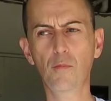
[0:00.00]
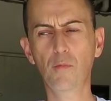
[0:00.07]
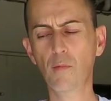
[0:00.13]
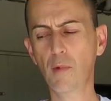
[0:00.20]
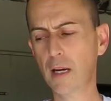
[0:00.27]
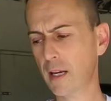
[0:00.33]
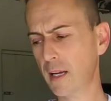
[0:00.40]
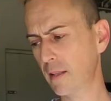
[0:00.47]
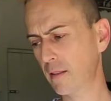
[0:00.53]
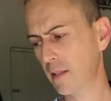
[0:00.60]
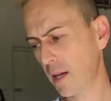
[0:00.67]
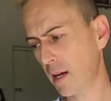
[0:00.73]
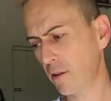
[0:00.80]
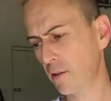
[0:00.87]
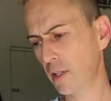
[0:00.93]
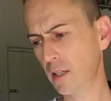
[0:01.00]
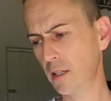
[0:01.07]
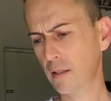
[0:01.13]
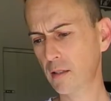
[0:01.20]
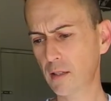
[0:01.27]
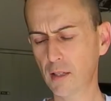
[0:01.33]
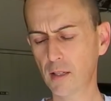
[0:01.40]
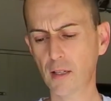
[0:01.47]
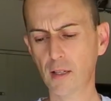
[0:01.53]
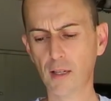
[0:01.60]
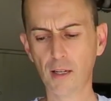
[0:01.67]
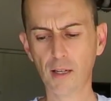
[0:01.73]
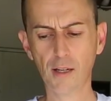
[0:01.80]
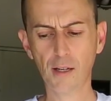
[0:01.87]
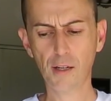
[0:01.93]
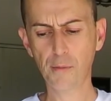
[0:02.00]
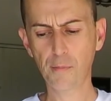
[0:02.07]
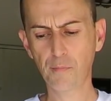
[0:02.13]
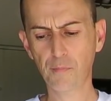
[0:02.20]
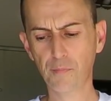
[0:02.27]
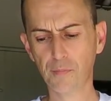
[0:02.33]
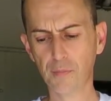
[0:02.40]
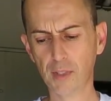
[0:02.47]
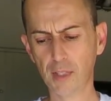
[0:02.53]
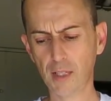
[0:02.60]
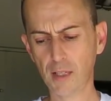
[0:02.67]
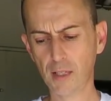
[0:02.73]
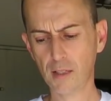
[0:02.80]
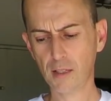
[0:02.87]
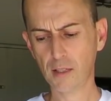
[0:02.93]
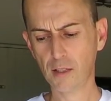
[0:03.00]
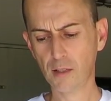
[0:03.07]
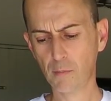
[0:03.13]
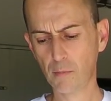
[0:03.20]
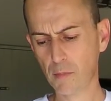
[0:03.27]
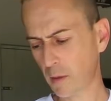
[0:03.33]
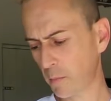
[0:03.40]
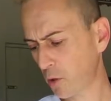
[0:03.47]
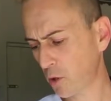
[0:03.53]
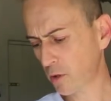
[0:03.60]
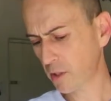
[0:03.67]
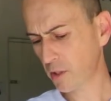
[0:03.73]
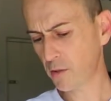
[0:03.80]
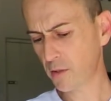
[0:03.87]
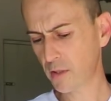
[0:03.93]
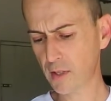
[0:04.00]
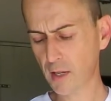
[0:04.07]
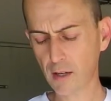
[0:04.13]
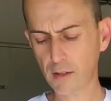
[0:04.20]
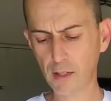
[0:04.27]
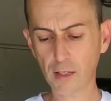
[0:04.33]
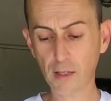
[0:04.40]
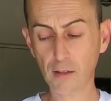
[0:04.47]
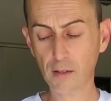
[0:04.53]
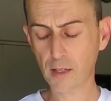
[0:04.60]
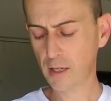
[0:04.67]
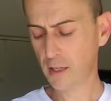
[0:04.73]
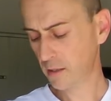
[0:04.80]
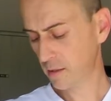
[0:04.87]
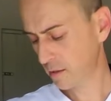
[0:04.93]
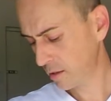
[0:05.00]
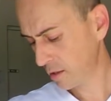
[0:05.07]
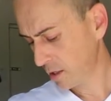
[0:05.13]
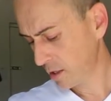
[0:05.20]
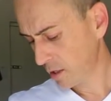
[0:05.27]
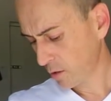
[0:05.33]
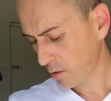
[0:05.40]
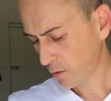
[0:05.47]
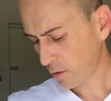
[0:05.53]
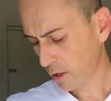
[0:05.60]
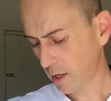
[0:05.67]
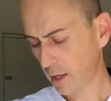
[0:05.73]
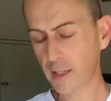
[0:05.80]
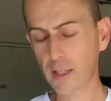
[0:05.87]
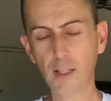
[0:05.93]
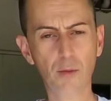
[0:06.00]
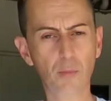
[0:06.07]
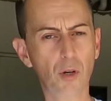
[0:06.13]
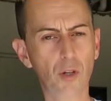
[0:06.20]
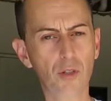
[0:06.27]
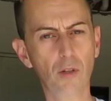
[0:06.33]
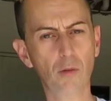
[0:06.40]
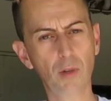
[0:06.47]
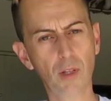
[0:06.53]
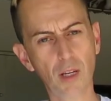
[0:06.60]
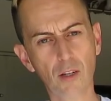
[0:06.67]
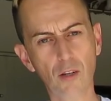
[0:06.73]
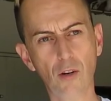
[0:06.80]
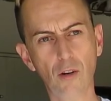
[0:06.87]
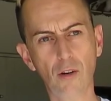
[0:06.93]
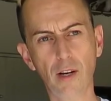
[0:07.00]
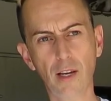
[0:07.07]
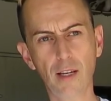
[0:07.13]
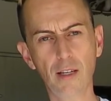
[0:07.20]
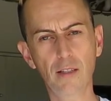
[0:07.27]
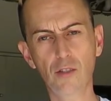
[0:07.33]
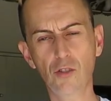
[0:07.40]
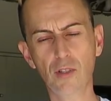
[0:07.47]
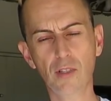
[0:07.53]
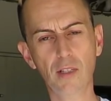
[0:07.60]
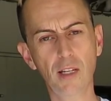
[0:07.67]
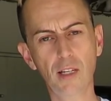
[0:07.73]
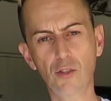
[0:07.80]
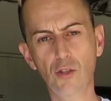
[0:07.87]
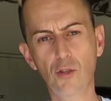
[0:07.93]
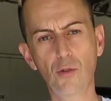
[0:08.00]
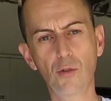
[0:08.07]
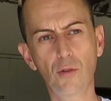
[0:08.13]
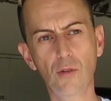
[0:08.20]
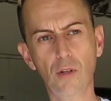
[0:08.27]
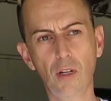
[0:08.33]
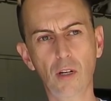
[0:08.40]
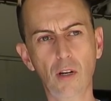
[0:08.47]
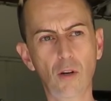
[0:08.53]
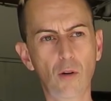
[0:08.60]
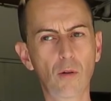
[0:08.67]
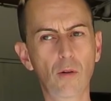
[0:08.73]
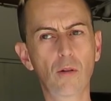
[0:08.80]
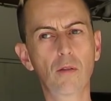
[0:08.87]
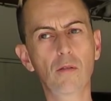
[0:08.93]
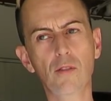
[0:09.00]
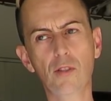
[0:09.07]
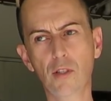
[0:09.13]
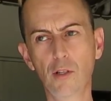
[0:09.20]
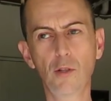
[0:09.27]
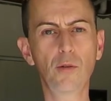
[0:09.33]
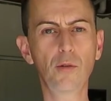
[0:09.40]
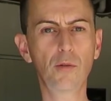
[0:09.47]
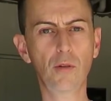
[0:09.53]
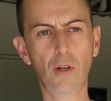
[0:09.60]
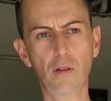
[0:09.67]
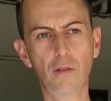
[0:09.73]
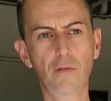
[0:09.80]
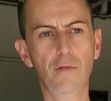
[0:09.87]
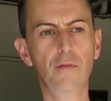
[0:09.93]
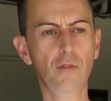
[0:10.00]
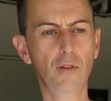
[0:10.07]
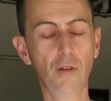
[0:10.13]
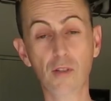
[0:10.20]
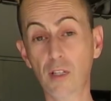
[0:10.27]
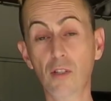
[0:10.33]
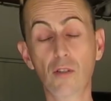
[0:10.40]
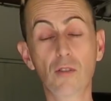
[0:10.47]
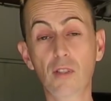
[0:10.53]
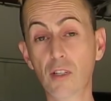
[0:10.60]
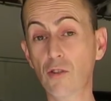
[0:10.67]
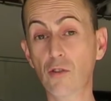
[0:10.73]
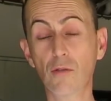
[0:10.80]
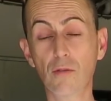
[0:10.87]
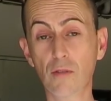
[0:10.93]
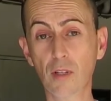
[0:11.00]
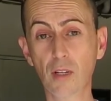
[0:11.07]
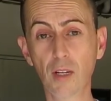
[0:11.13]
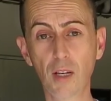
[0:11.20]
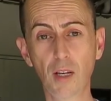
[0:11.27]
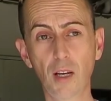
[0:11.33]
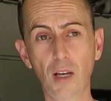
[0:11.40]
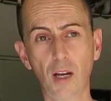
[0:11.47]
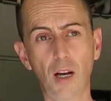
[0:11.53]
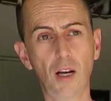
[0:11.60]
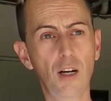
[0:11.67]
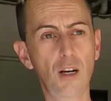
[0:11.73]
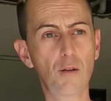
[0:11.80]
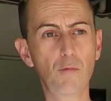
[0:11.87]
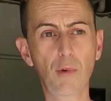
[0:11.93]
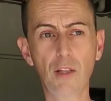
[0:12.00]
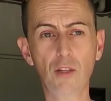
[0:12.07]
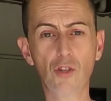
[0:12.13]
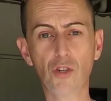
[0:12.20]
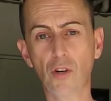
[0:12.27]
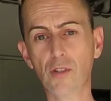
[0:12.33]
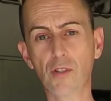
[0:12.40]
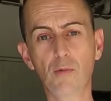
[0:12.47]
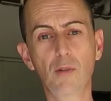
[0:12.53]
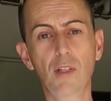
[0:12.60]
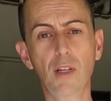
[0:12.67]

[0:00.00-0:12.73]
When I had the Audi, my partner uses the Audi now, and I hit a pothole with that car, and it just led to a whole slew of continuous issues where the shocks were